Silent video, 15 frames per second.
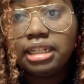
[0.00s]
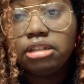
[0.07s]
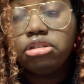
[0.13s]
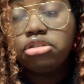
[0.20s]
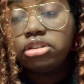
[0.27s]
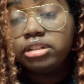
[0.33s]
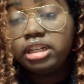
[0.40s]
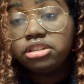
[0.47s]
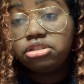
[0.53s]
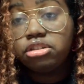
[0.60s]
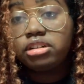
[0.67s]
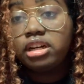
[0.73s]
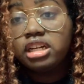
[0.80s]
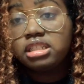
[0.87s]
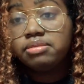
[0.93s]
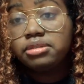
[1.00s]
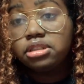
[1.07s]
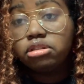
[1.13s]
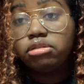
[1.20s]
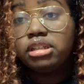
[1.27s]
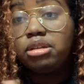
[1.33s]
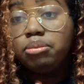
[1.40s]
You should let your customers
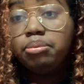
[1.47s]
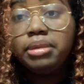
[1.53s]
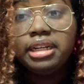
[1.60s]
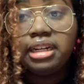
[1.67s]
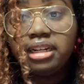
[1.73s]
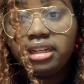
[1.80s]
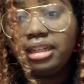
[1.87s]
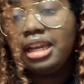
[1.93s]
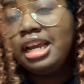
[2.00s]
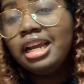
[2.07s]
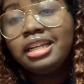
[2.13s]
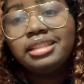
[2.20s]
know immediately.